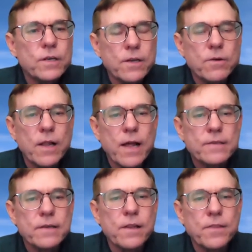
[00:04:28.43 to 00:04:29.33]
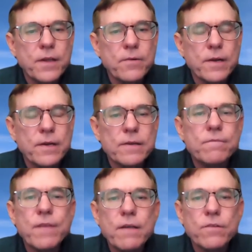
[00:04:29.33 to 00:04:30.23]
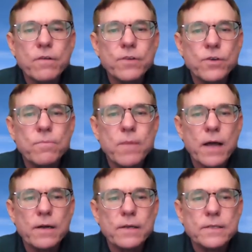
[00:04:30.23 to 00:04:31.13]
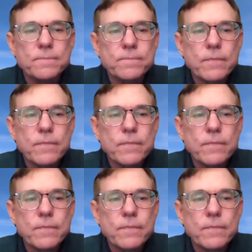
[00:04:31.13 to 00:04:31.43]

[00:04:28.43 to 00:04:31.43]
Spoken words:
neoclassical theories in favor of new models.